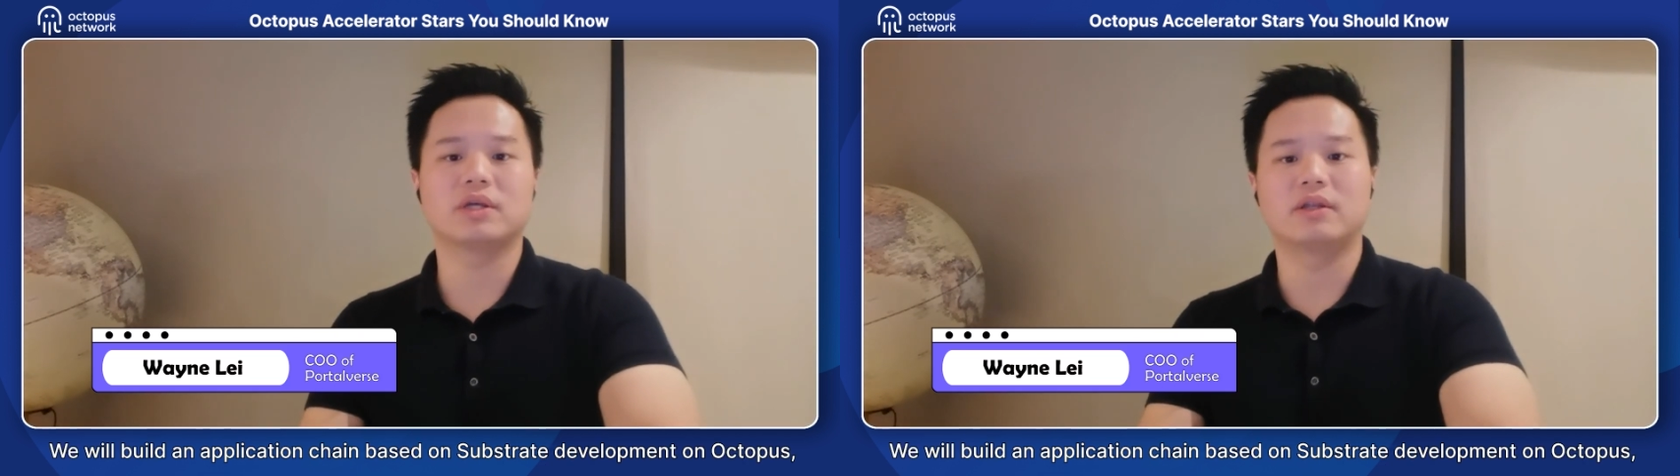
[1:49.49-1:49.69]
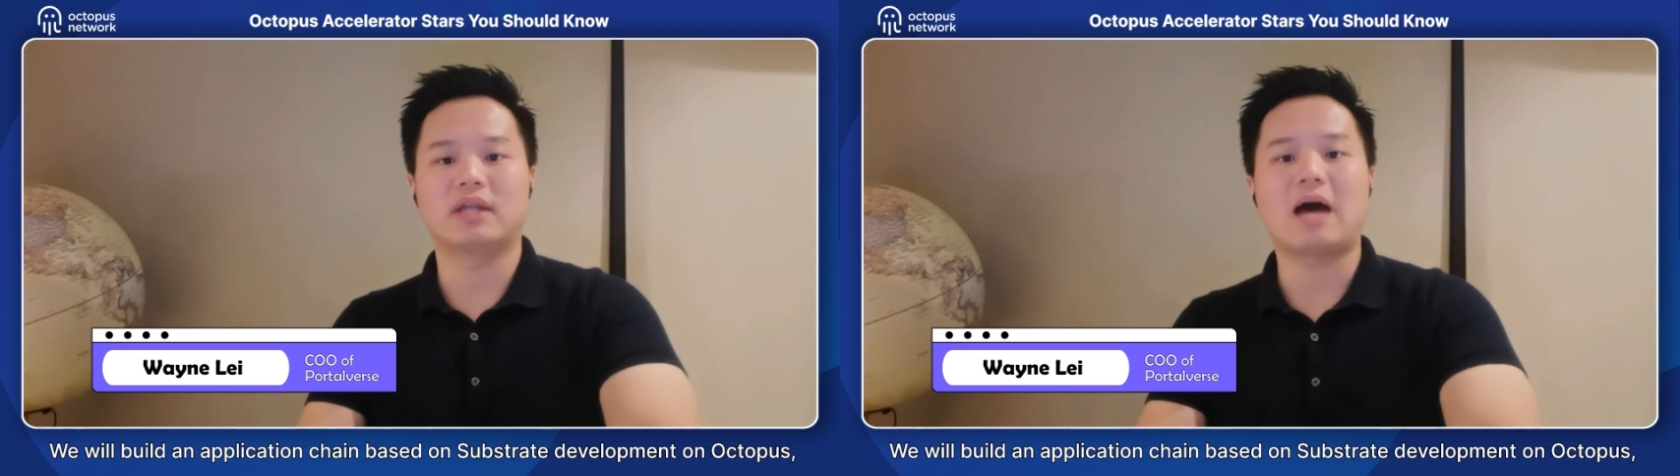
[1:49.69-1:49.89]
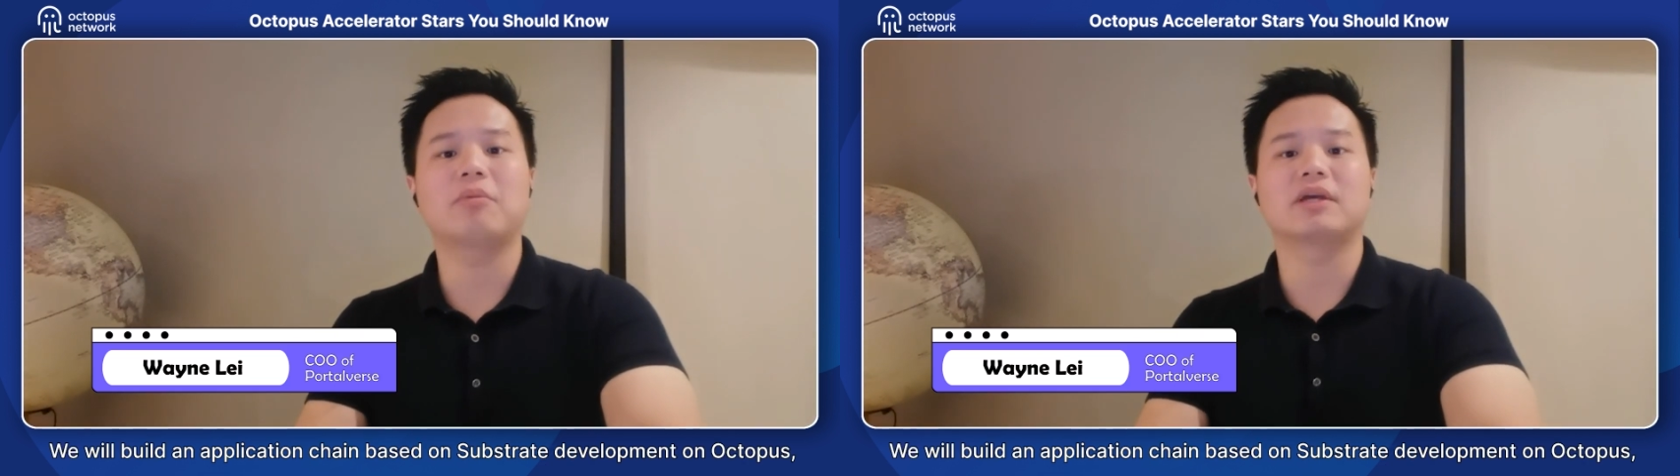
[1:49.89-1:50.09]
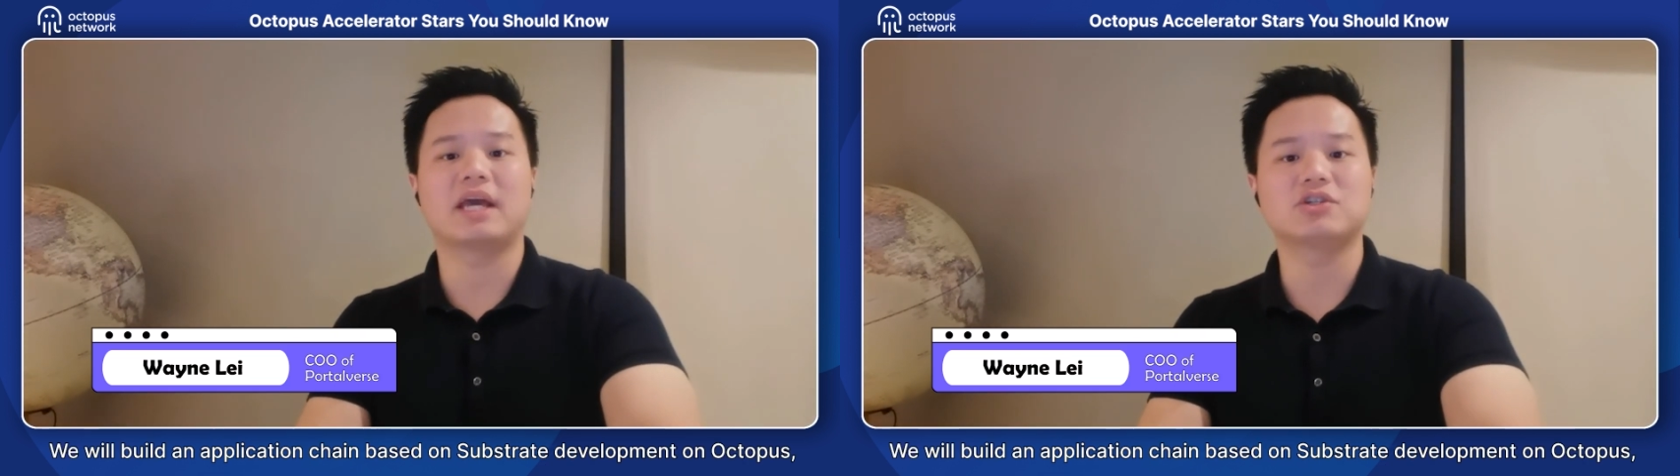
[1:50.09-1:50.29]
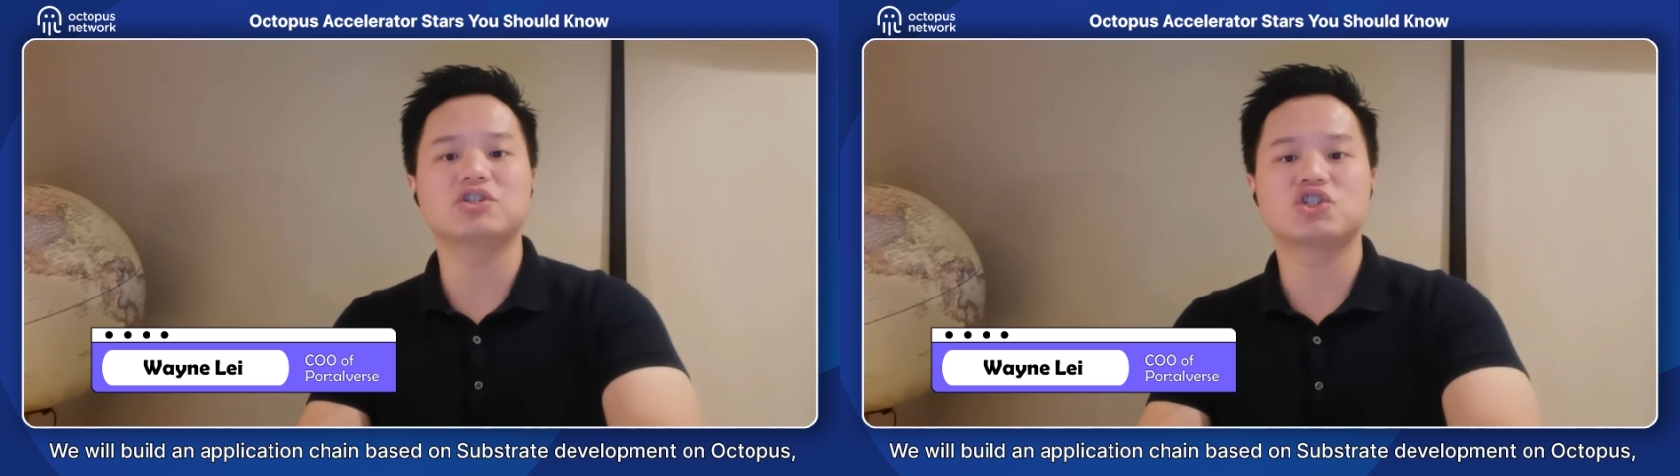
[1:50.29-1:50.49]
an
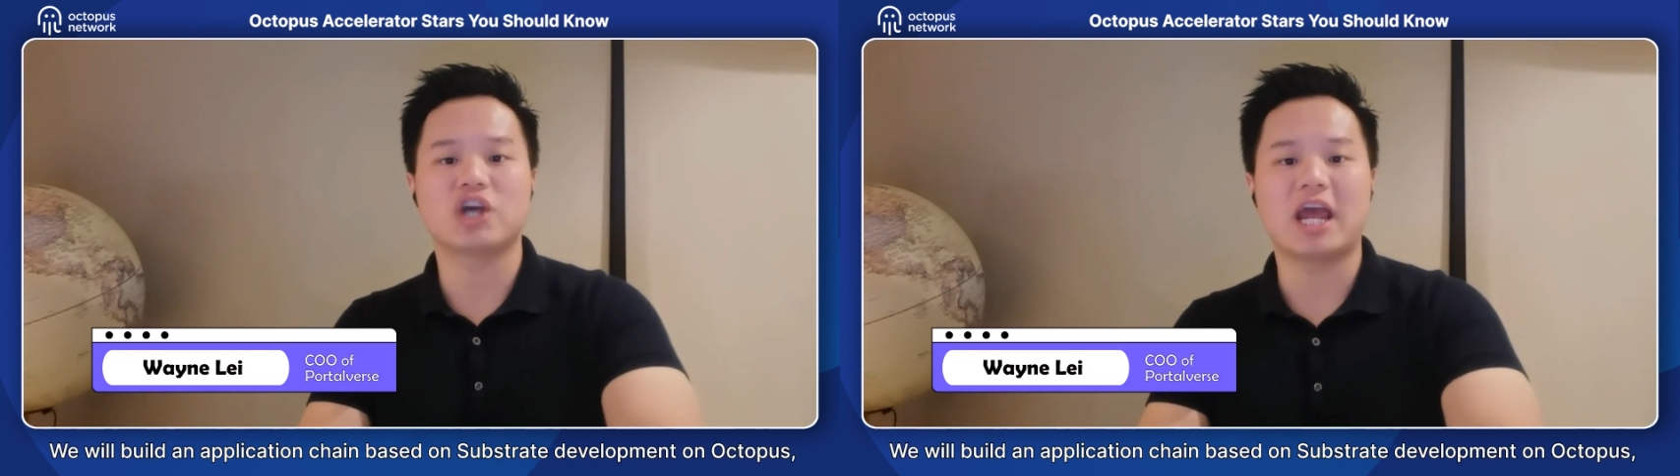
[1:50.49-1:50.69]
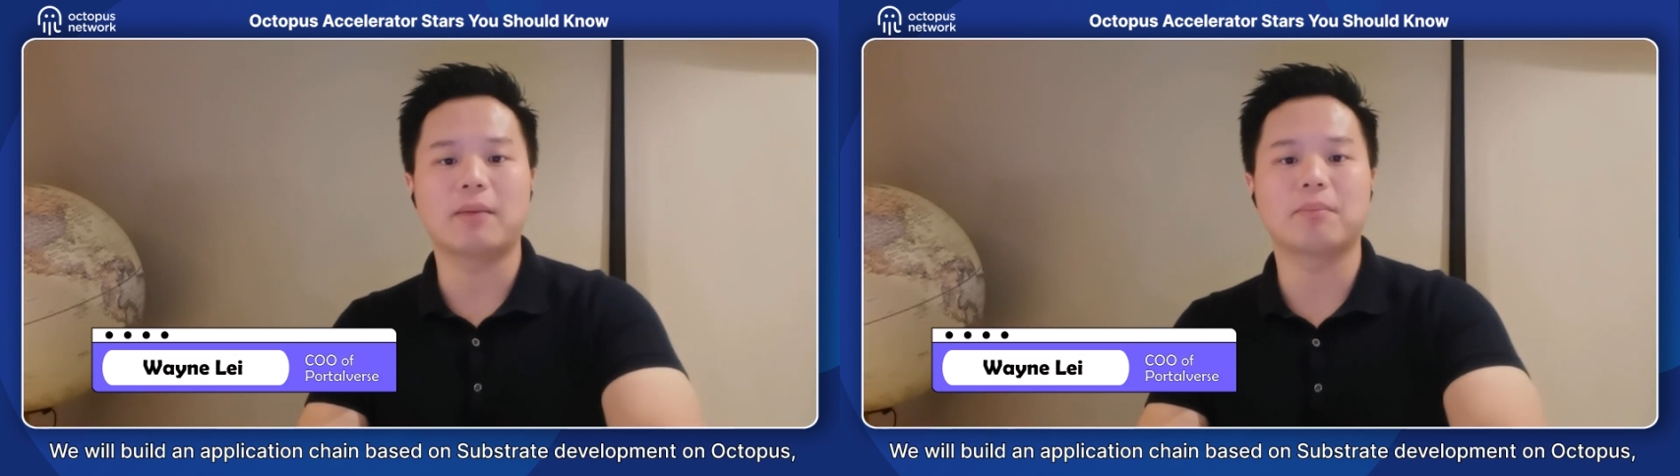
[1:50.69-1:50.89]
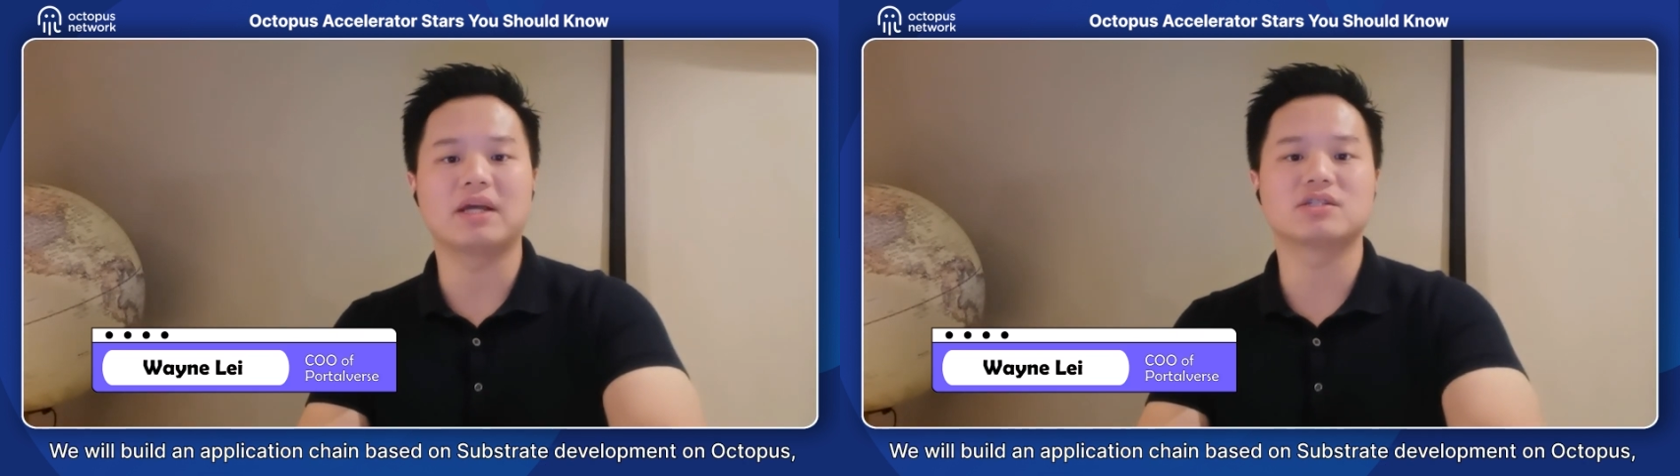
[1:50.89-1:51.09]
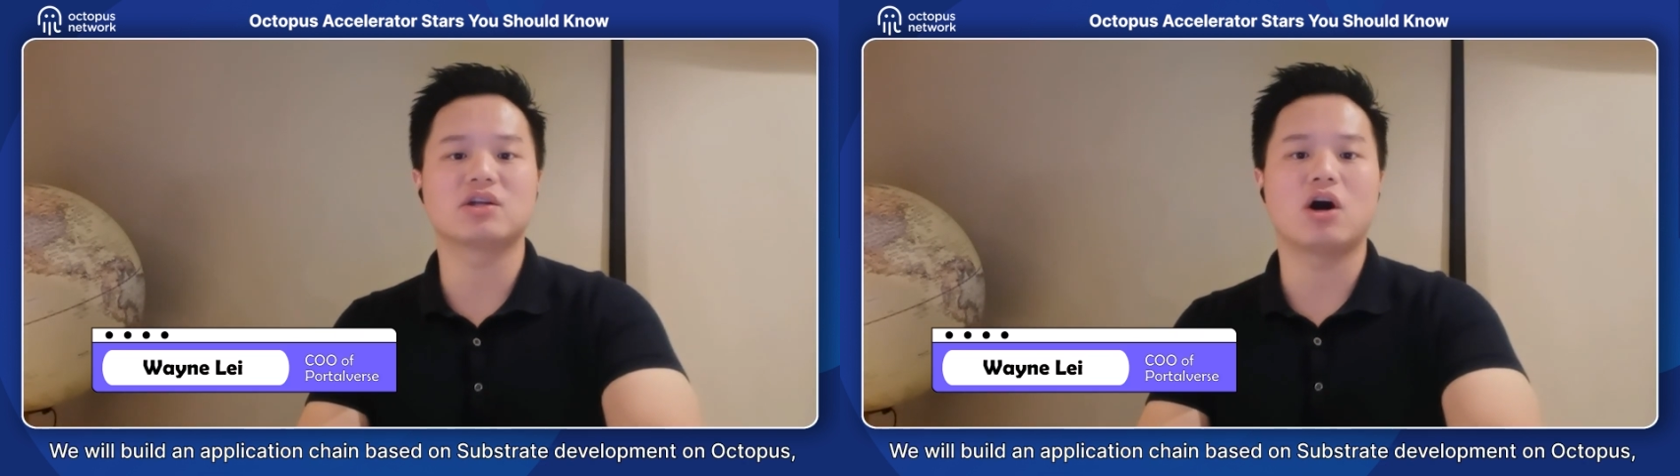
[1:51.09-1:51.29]
application chain based